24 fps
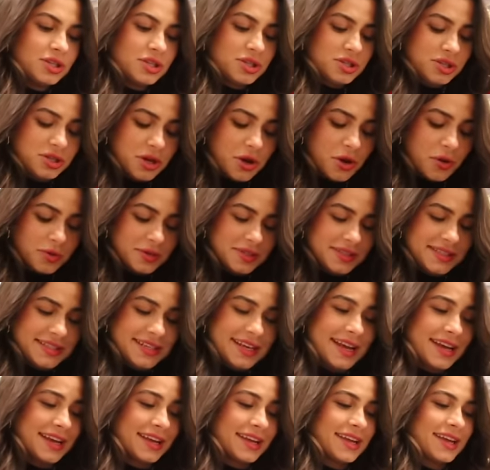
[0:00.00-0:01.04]
is so
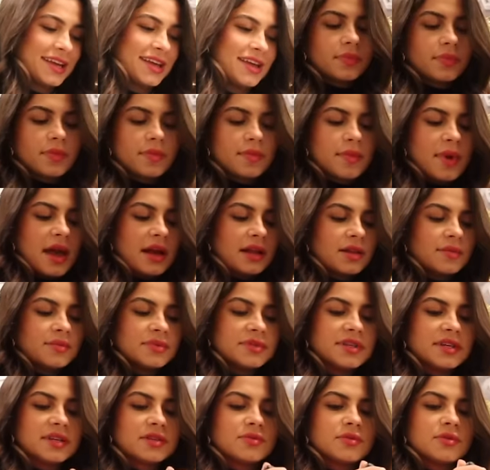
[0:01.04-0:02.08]
sick. Mac
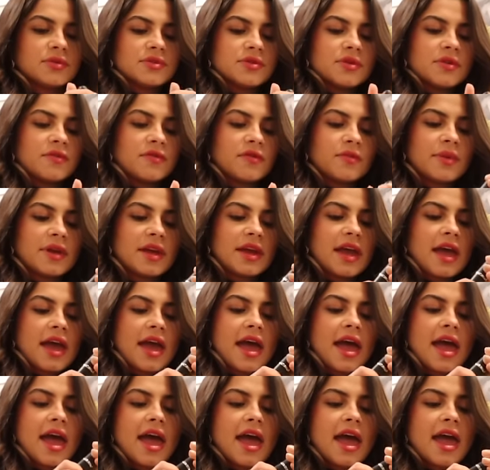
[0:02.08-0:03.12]
lipsticks will do it for me
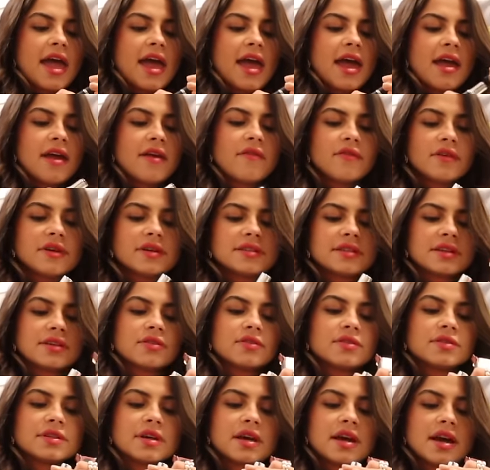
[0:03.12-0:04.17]
every
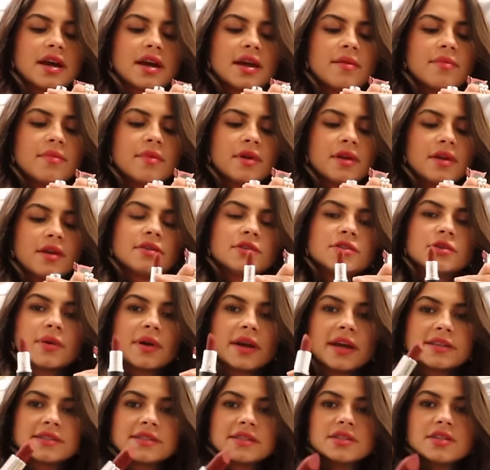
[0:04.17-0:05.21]
single time. So I
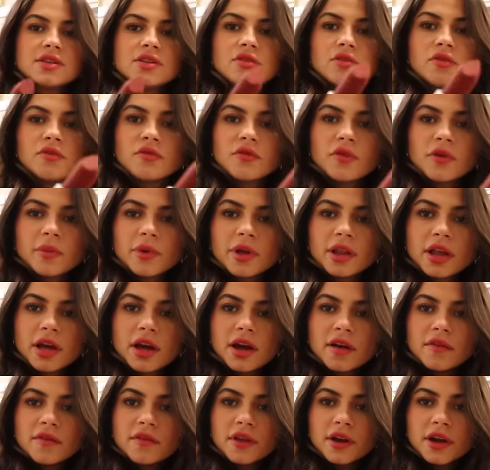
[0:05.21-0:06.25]
guess it's a new formula
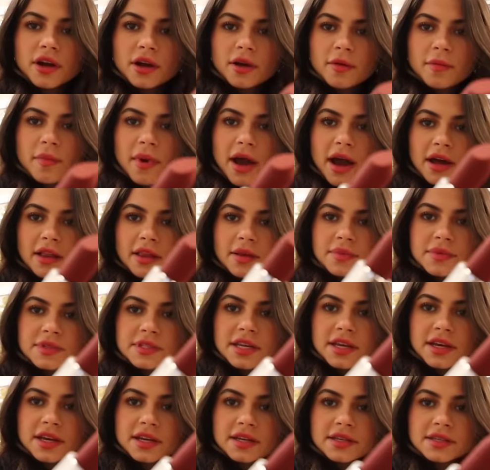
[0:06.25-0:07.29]
of their matte
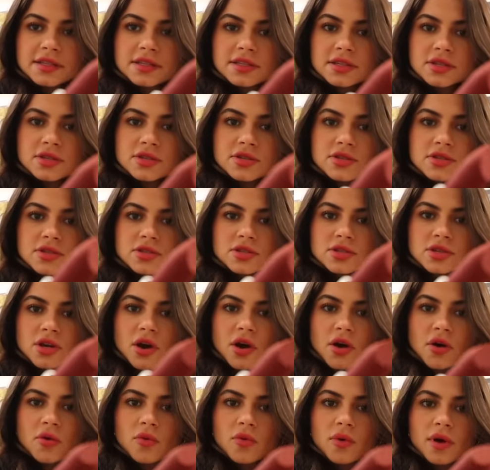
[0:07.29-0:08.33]
lipsticks.
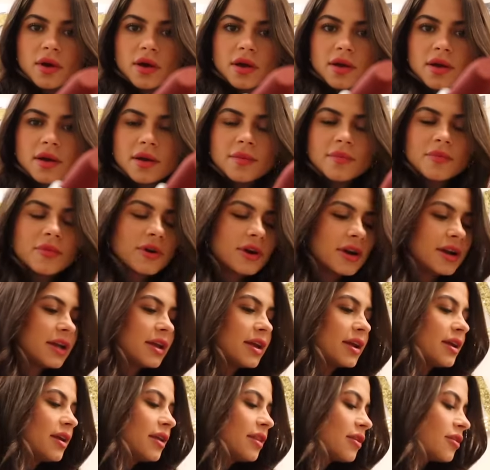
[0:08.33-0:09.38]
So
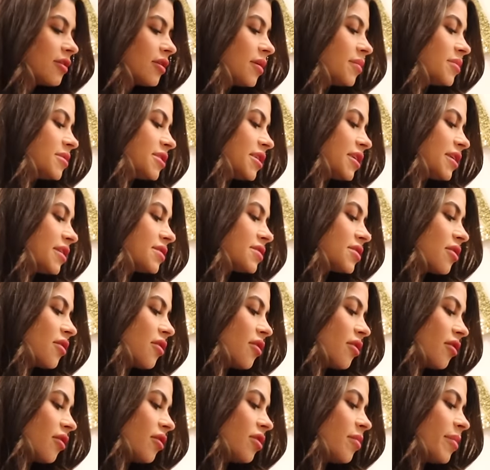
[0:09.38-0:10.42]
pretty. Their lipsticks
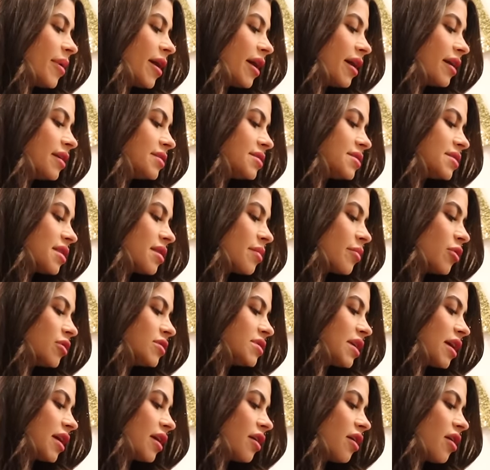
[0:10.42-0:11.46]
are the best, the
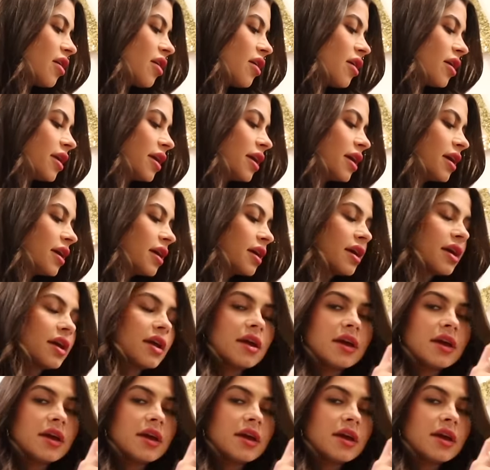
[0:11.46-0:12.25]
most iconic